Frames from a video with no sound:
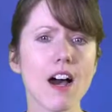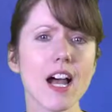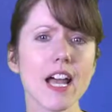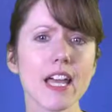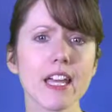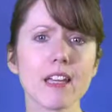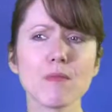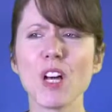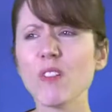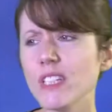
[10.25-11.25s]

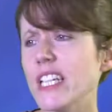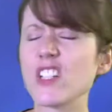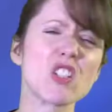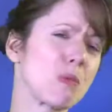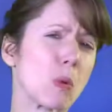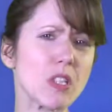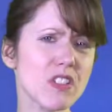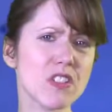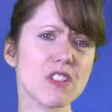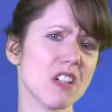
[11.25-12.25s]
I'm not really into
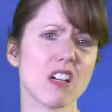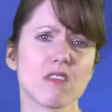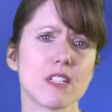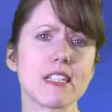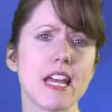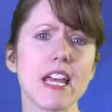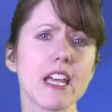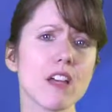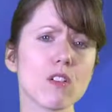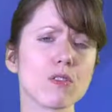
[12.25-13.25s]
sports, I would
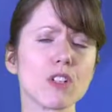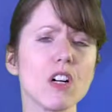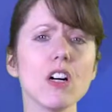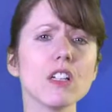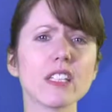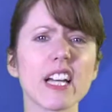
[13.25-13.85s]
say, overall.